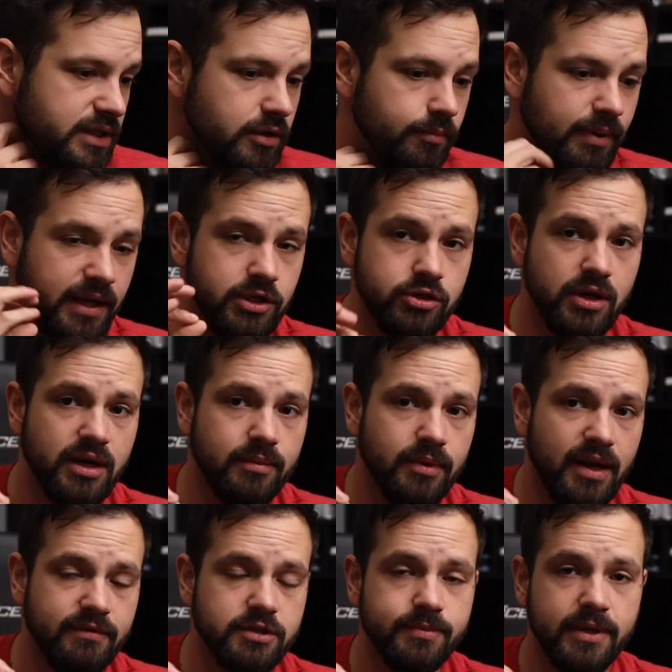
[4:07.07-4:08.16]
I know Patreon, I'm going
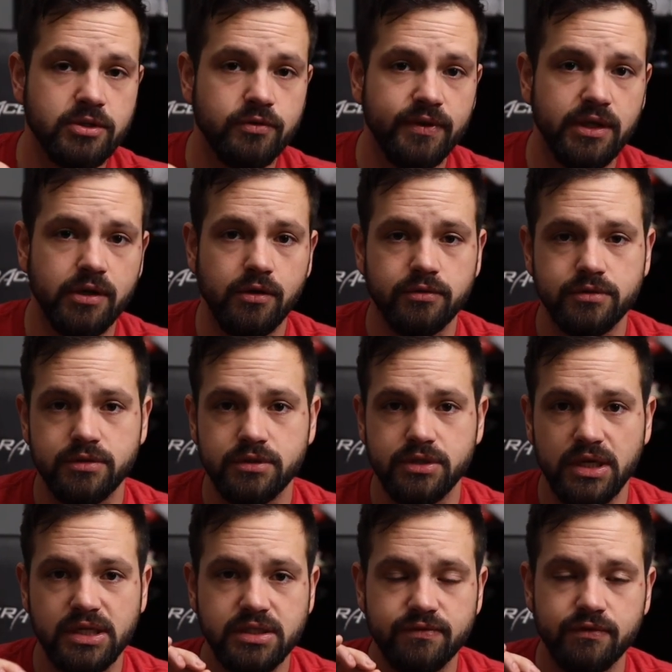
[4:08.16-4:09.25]
to have a special video
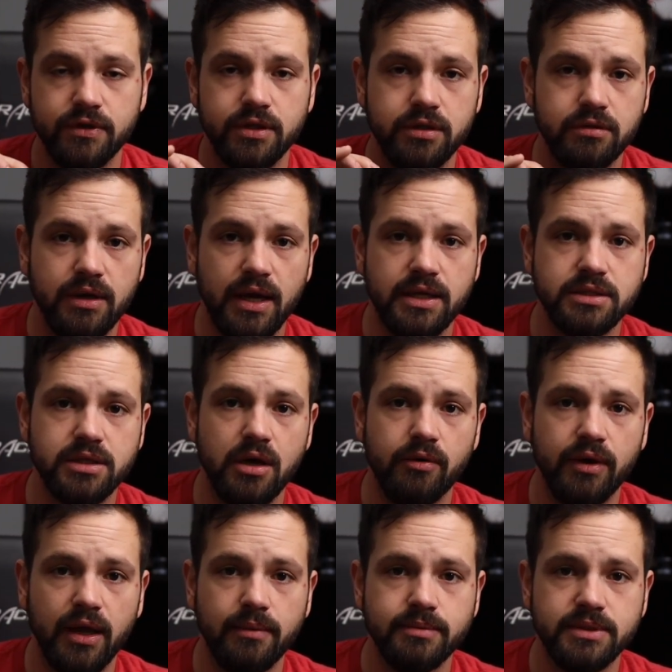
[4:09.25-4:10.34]
just for you guys
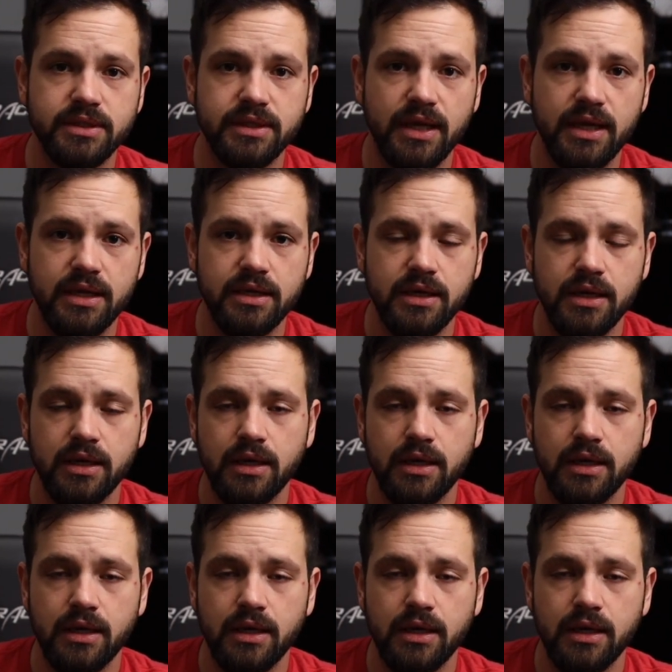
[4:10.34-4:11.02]
going up today.